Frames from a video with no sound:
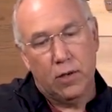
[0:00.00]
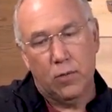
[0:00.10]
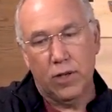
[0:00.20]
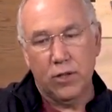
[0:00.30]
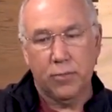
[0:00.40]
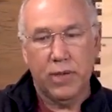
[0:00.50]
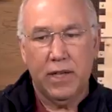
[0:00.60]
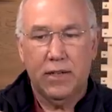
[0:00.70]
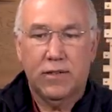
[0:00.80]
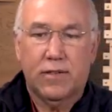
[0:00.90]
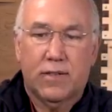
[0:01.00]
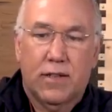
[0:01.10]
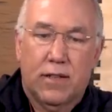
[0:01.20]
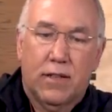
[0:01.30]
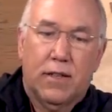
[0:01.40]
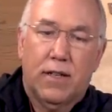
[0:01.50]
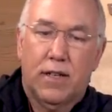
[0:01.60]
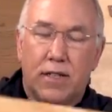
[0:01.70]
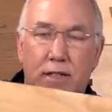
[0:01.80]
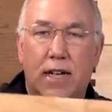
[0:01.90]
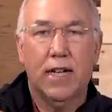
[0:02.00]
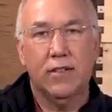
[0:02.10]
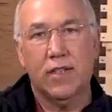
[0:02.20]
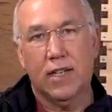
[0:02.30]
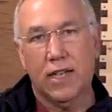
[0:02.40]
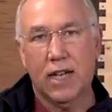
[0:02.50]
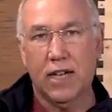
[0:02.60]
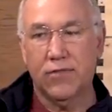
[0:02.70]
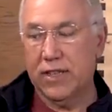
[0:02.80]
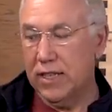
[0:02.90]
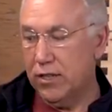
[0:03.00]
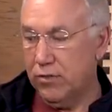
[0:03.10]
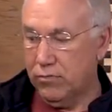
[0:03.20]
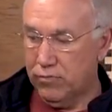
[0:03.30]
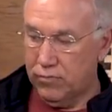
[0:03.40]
When your bees uh, die inside the hive, and they do,